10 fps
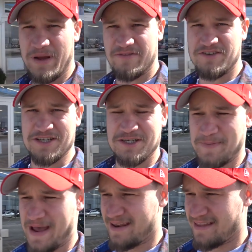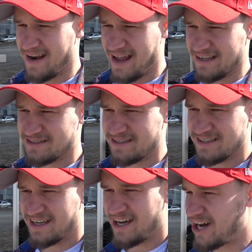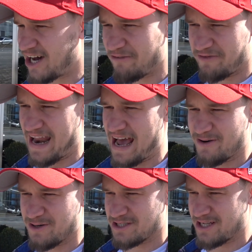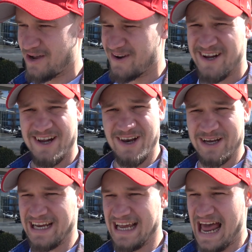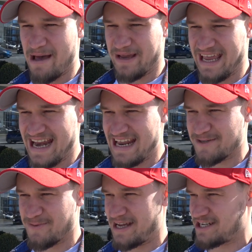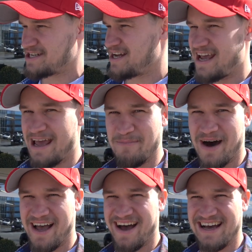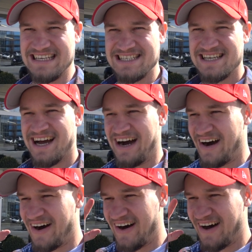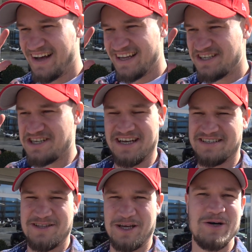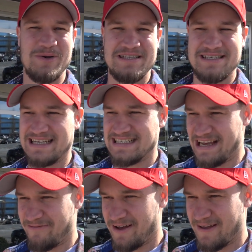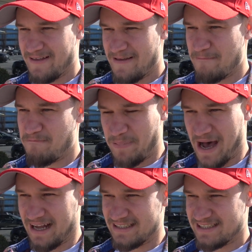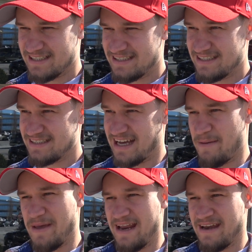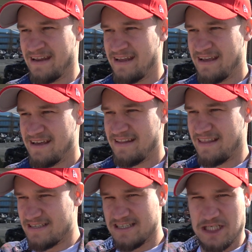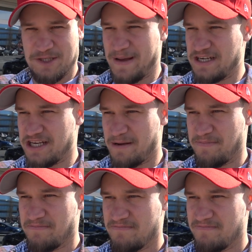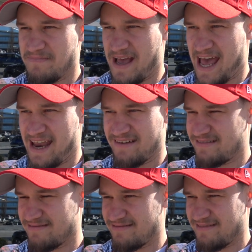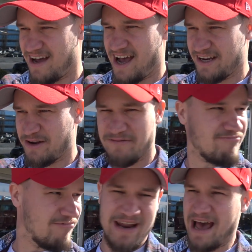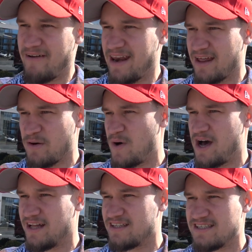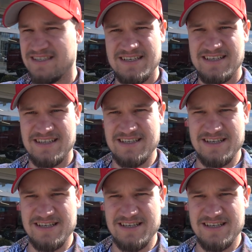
We have just spent the last half an hour or so looking at Lamborghinis, which in my eyes are just the coolest things ever. But, I mean, this is a spaceship, and I don't have any other words to